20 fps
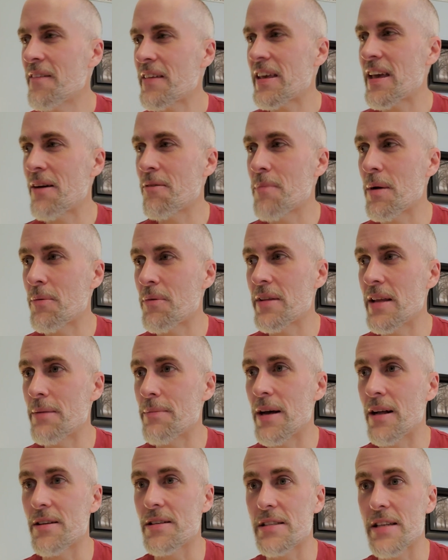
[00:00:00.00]
Can't remember the
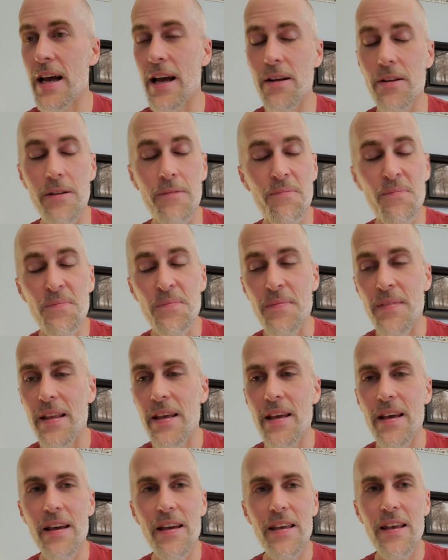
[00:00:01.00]
name Ellis Island
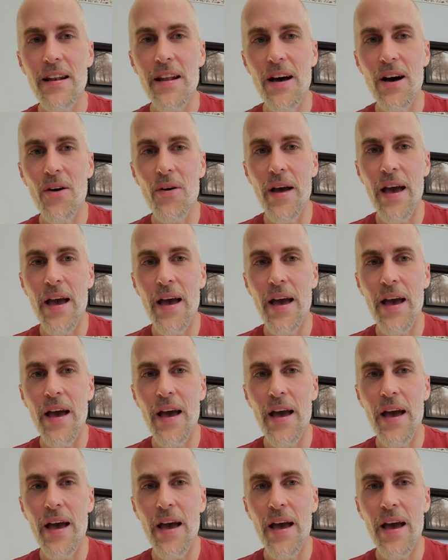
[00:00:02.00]
you know,